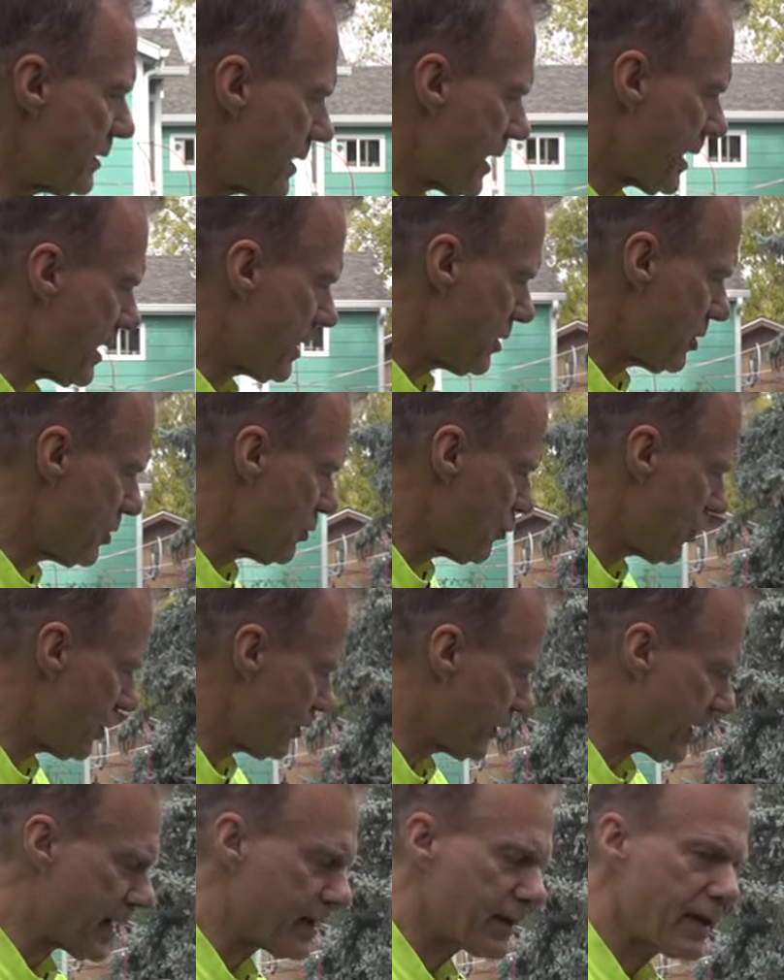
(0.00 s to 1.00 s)
day you
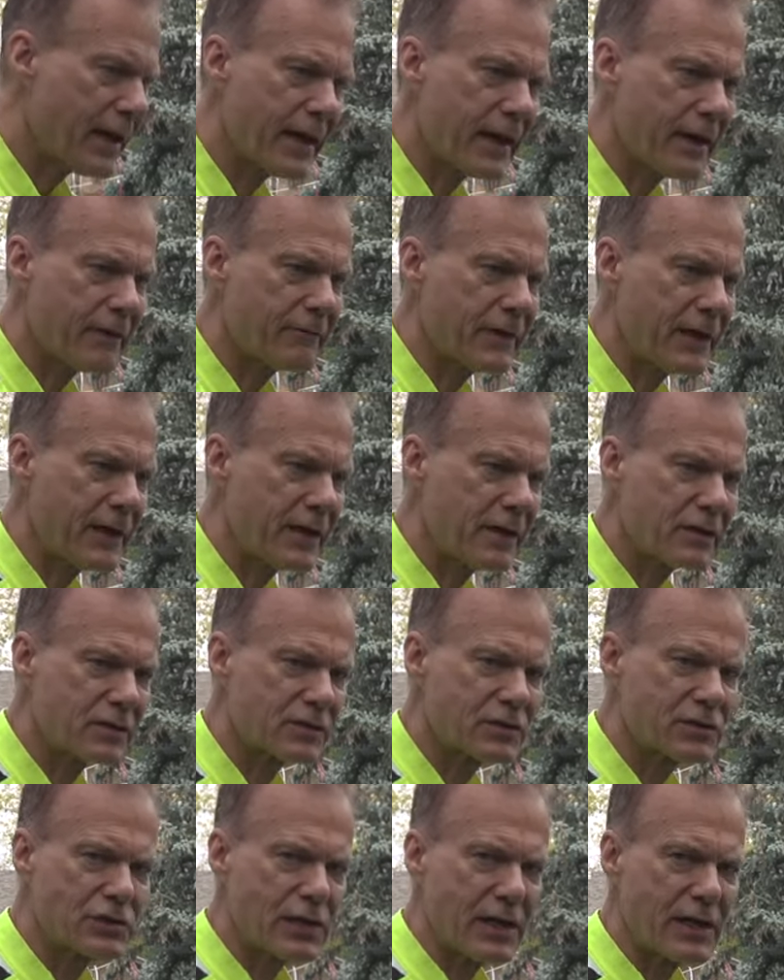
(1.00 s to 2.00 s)
will not have air
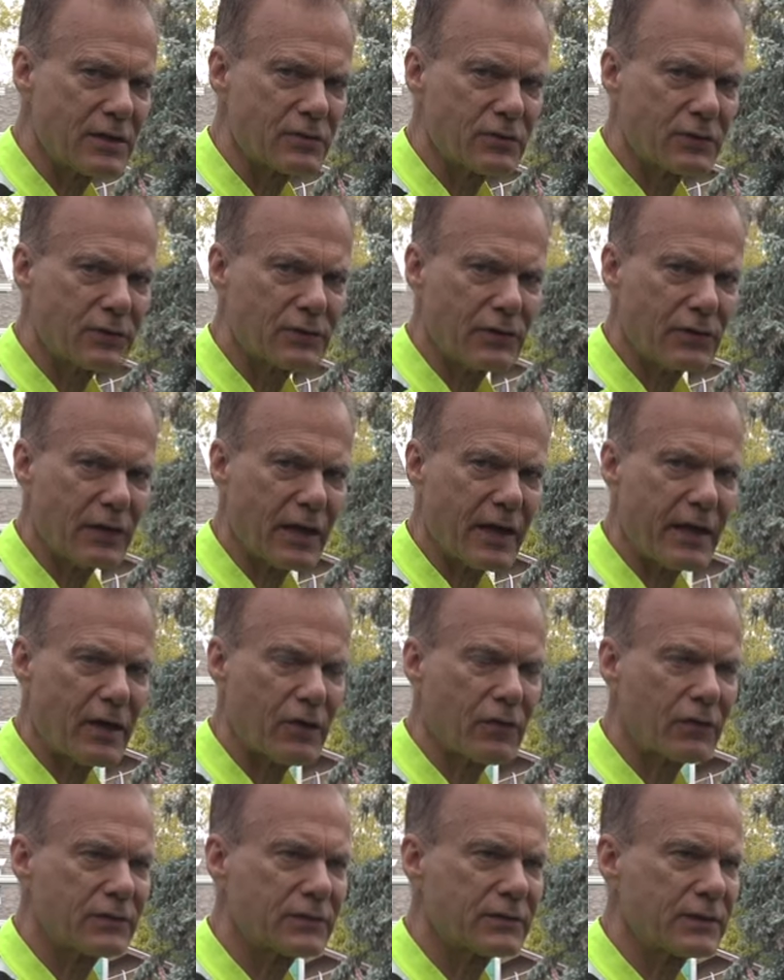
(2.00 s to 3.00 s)
exchanges in the
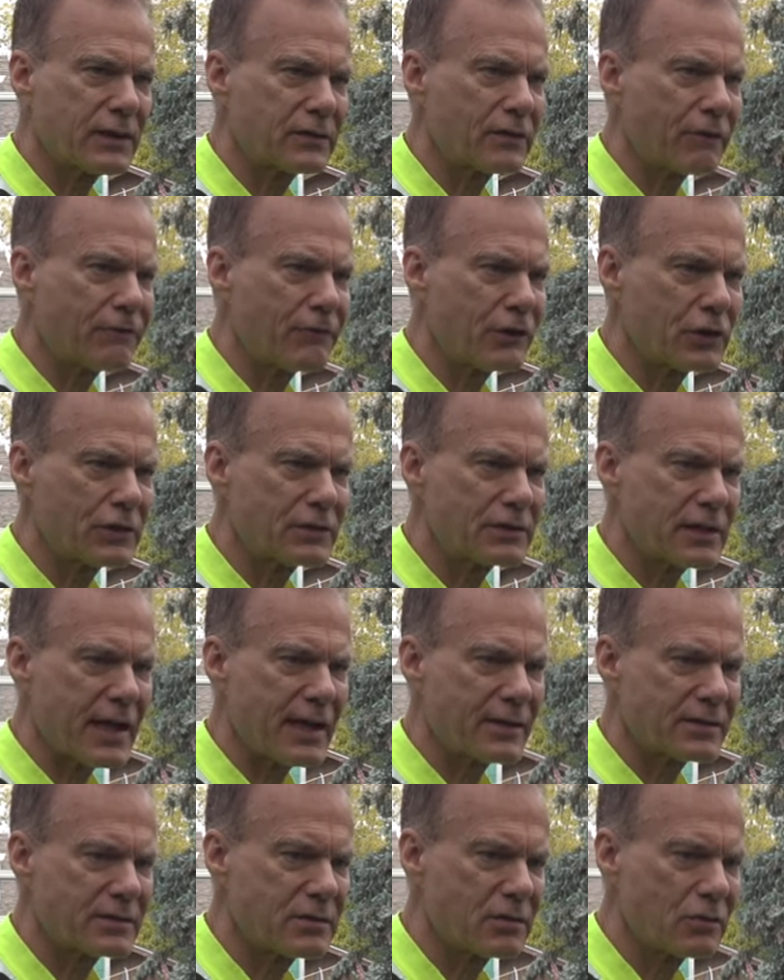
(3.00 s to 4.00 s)
house that the furnace
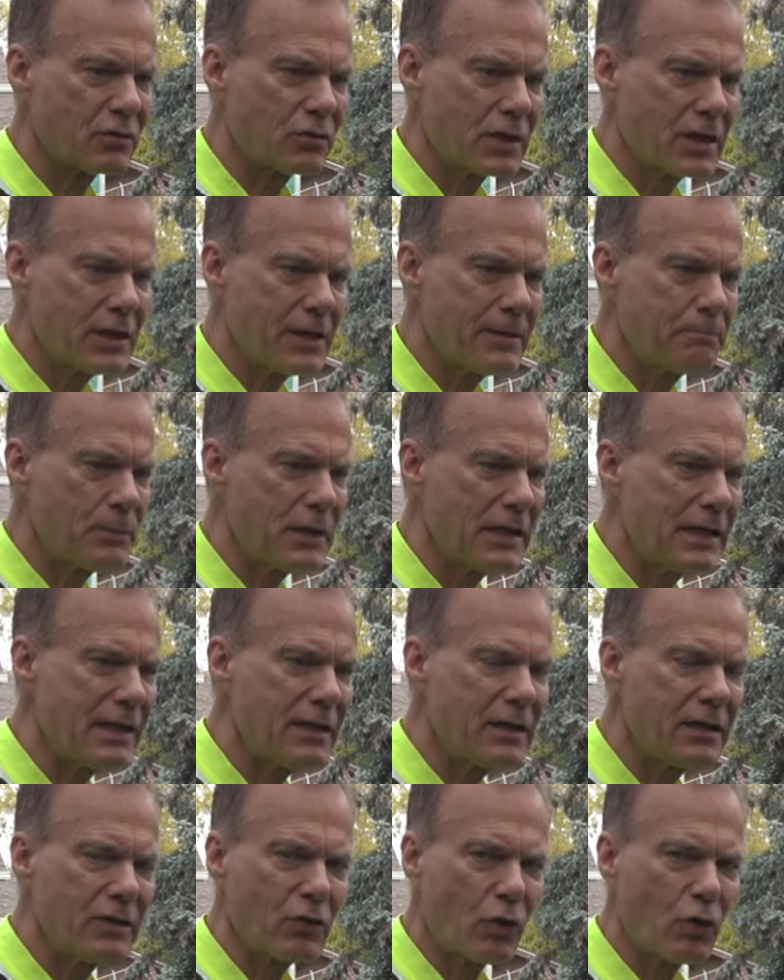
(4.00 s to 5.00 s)
has to keep
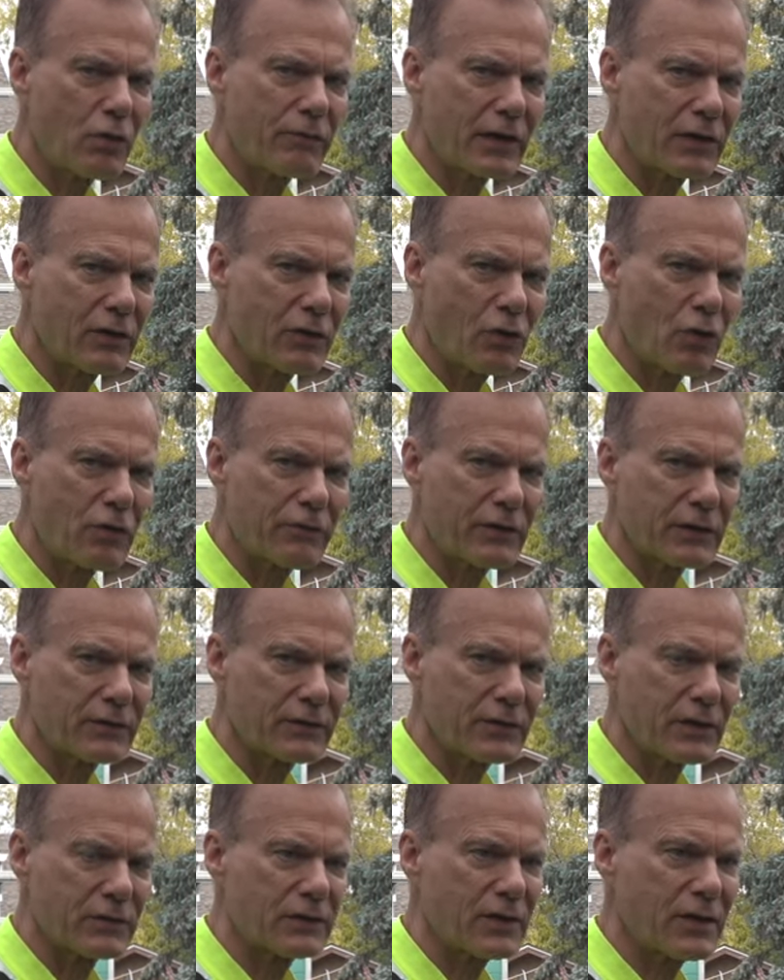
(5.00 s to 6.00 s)
heating over and over,
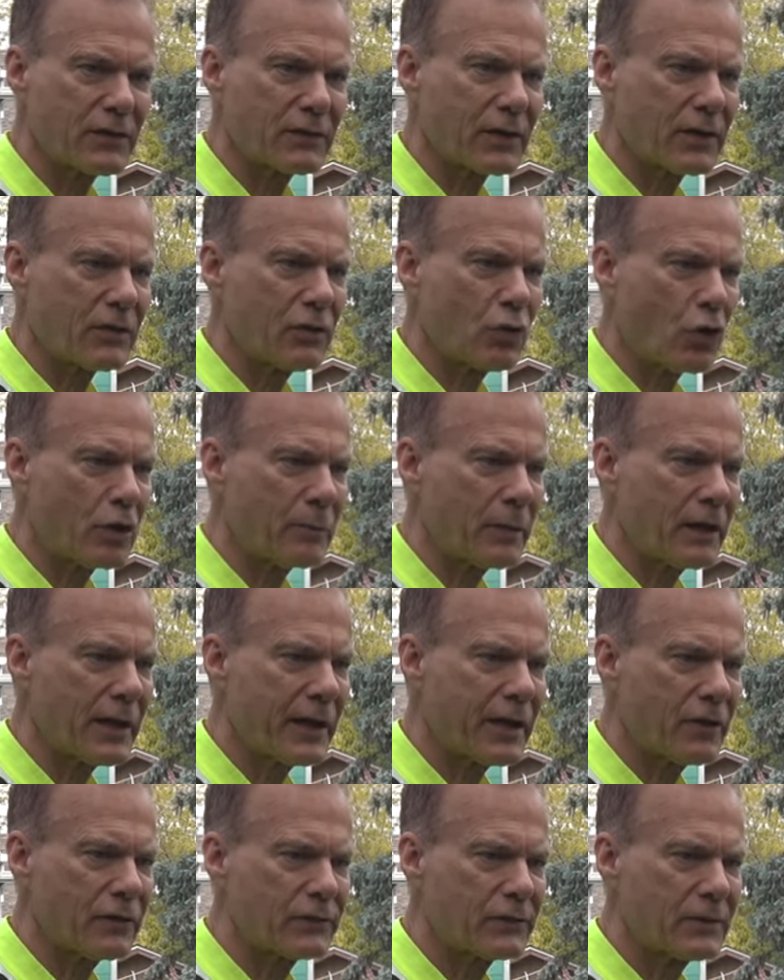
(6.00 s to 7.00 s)
such as a normal
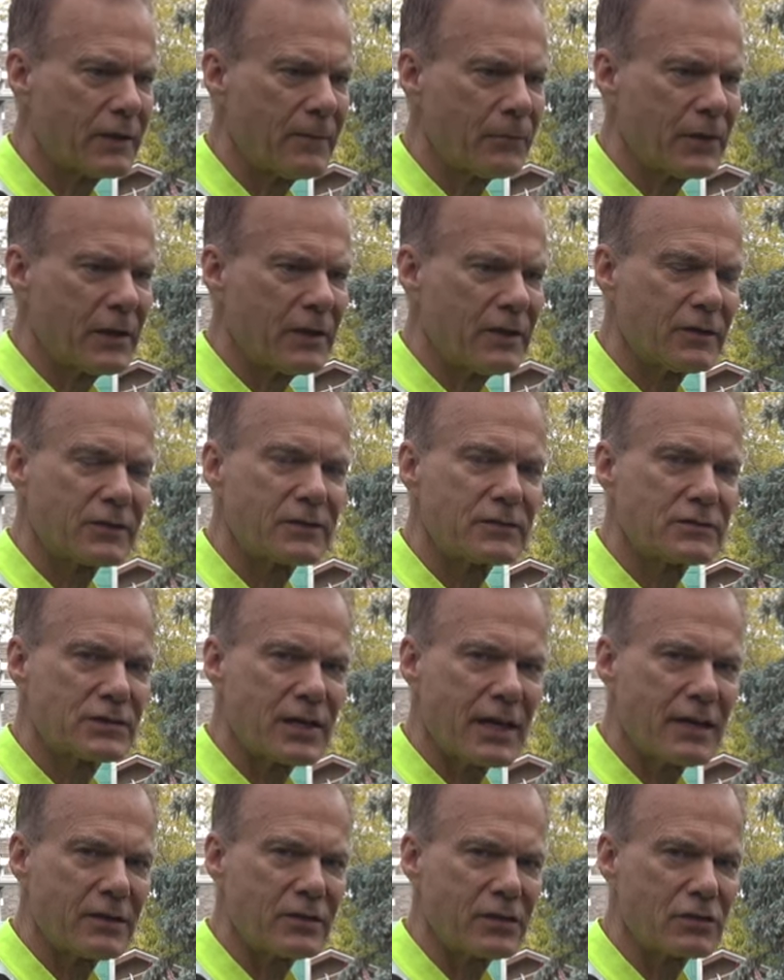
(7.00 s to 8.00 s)
house is
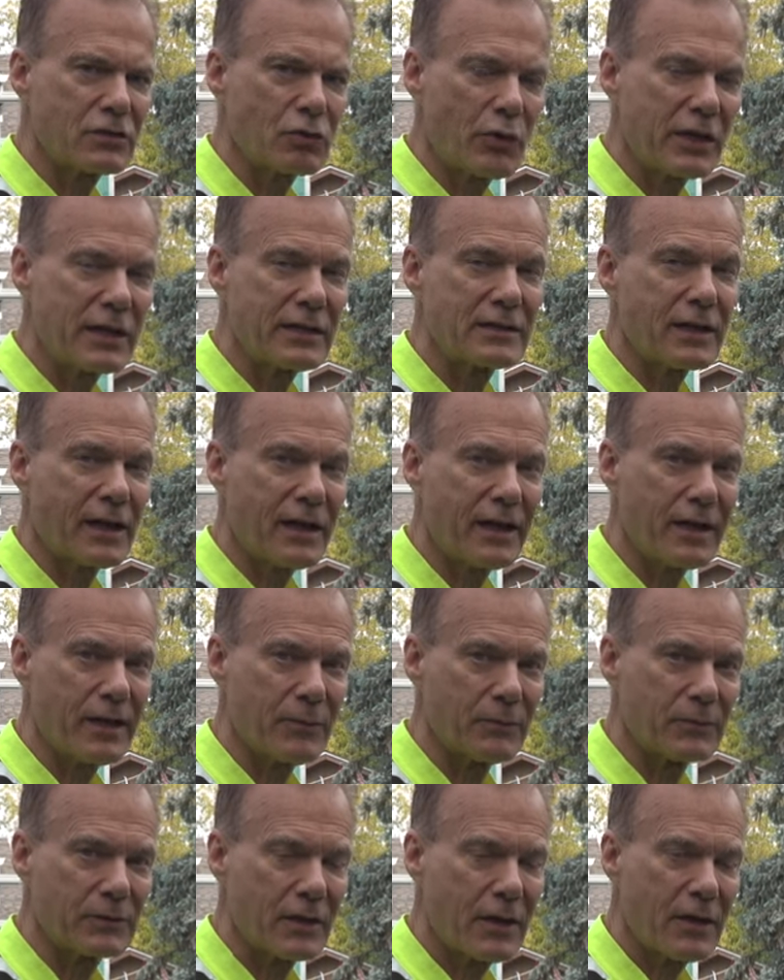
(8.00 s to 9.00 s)
10 to 20
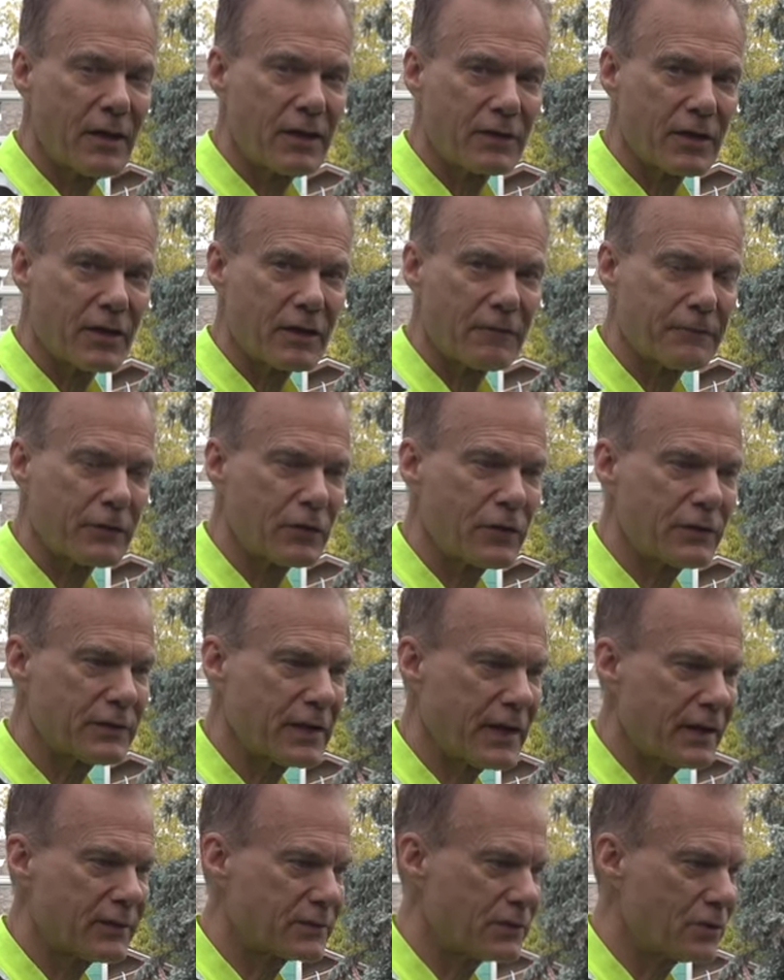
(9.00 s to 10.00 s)
times that a furnace
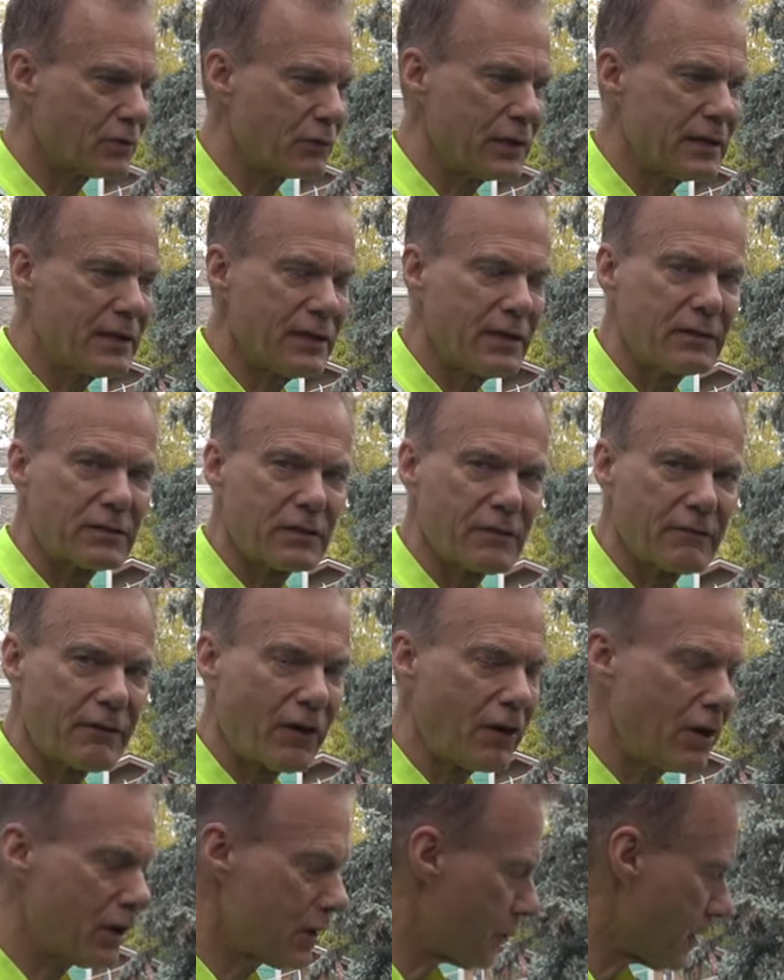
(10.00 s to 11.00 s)
has to reheat the
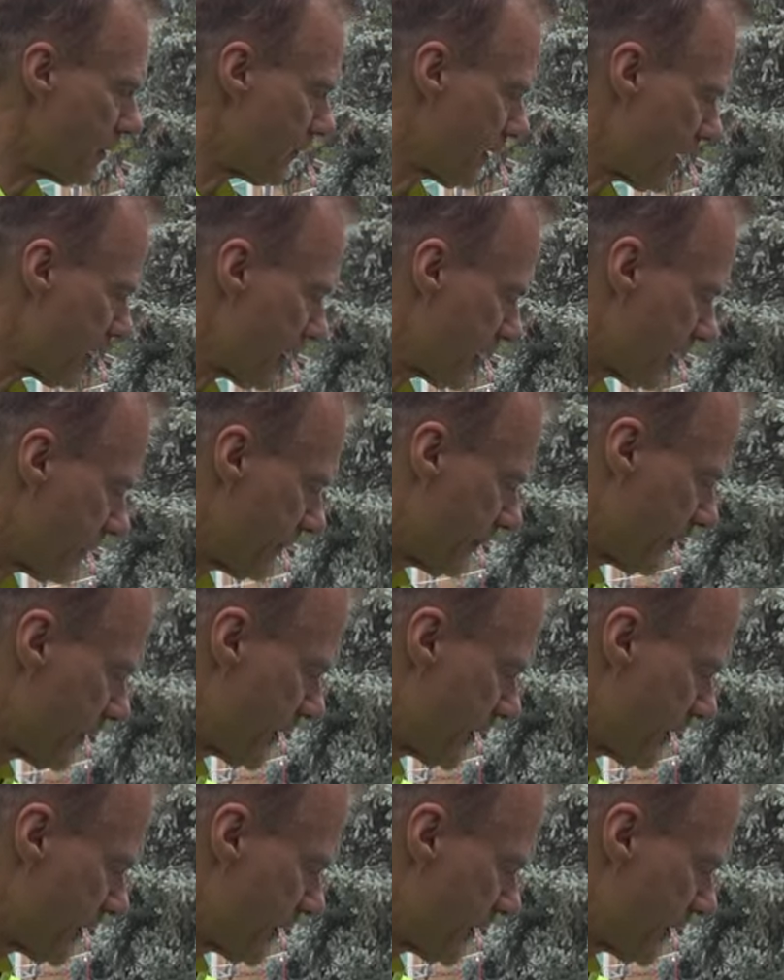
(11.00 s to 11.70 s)
volume of air.